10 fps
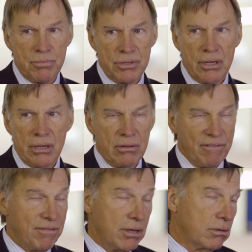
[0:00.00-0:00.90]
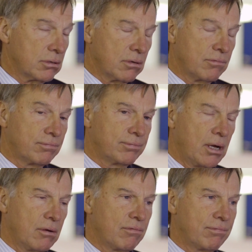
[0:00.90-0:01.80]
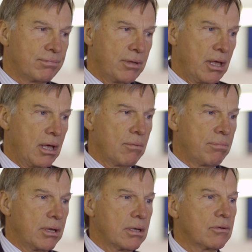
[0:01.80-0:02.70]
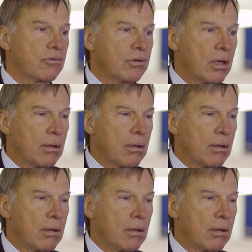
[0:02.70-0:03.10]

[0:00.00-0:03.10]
particular field of the hip is